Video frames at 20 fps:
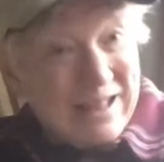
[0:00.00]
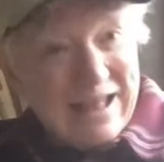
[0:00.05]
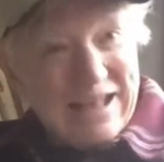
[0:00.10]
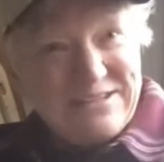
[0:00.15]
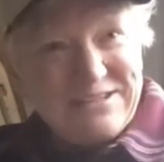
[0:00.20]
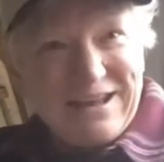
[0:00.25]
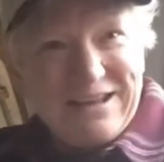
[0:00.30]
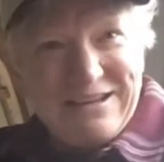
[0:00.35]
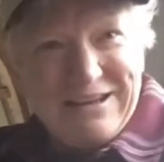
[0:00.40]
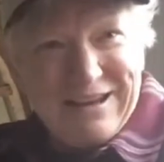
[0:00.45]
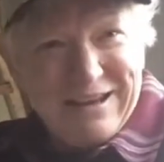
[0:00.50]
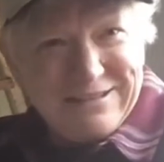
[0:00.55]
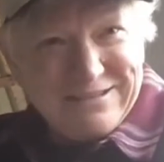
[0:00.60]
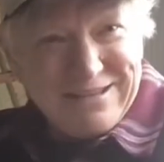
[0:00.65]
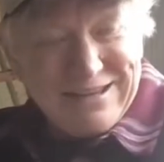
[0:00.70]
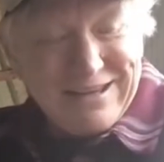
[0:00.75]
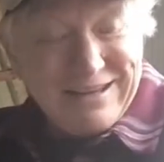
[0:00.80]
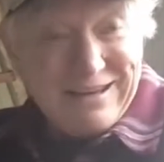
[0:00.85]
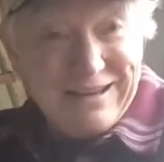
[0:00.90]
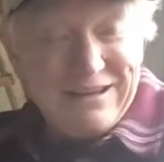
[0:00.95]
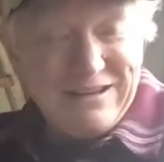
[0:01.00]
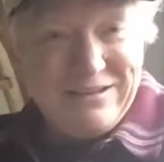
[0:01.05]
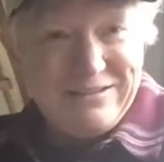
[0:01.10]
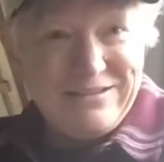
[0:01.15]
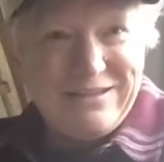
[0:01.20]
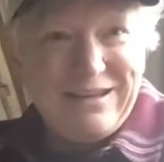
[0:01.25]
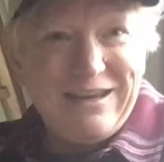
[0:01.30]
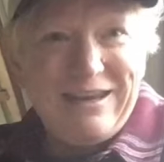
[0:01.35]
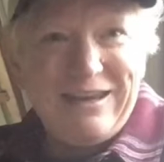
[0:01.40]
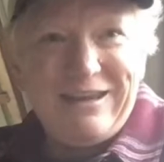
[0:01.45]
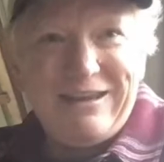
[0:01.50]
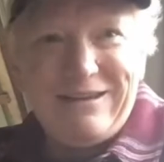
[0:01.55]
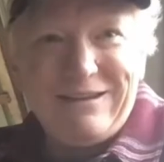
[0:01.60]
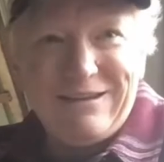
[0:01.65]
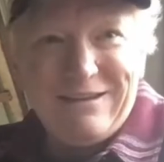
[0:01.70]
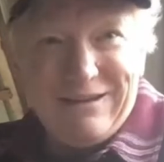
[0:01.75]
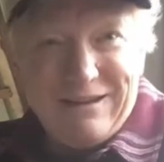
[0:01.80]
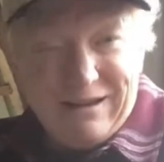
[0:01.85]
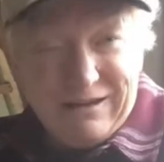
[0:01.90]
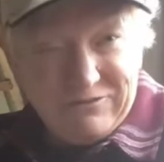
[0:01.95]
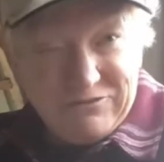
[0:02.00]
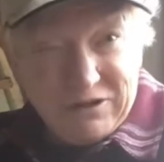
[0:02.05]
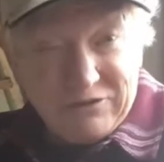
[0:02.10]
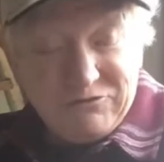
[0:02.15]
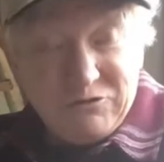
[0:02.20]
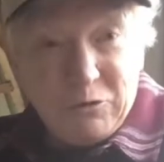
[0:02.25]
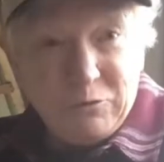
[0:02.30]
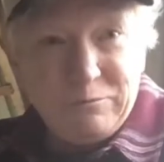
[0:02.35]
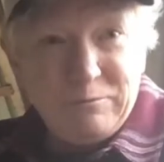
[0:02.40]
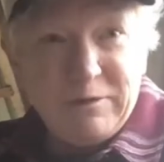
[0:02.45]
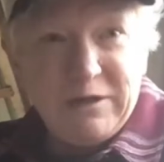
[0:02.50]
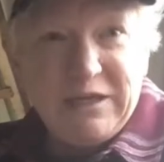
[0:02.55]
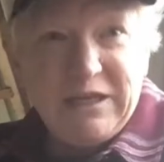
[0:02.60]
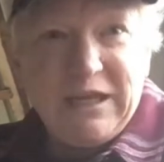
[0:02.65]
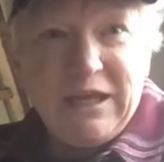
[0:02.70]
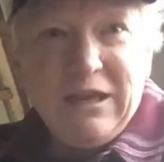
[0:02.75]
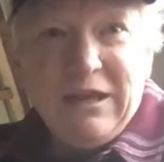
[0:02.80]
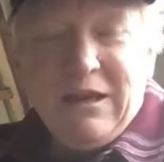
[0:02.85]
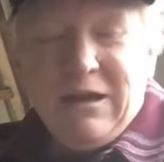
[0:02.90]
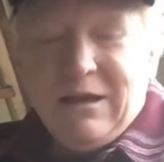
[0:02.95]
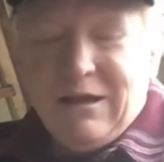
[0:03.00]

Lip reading: As I say, I've told many,